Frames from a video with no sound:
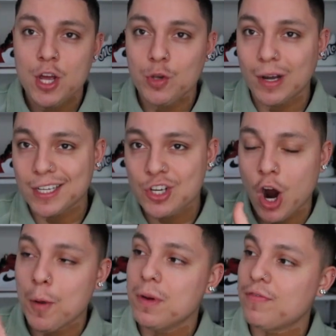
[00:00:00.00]
You got this
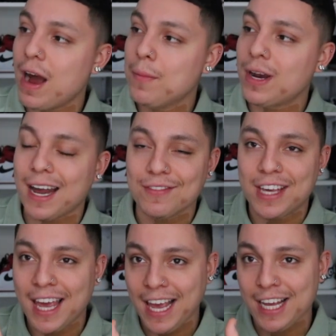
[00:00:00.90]
carbon fiber kind of
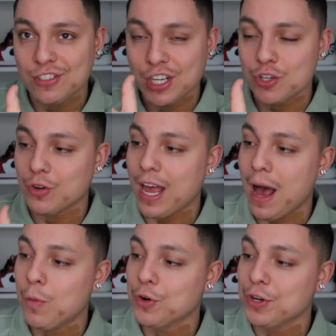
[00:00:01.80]
cage digital
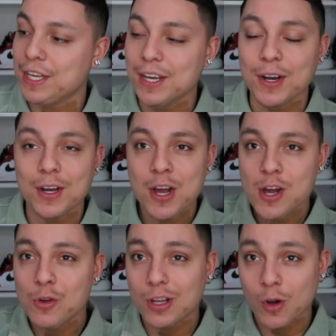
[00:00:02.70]
camo under here.
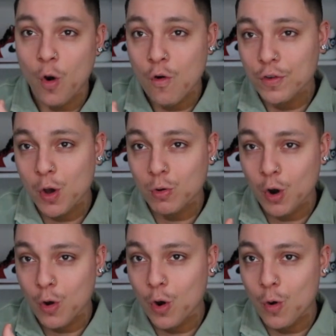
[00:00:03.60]
You got the O V O
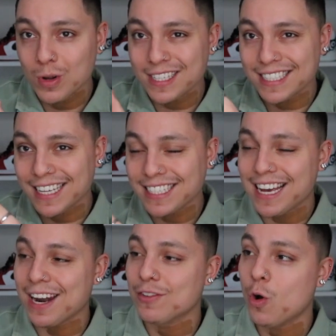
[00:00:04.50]
logo with this nice
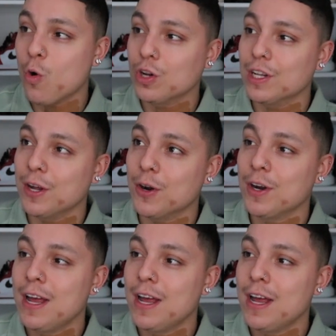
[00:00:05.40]
kind of gold glitter,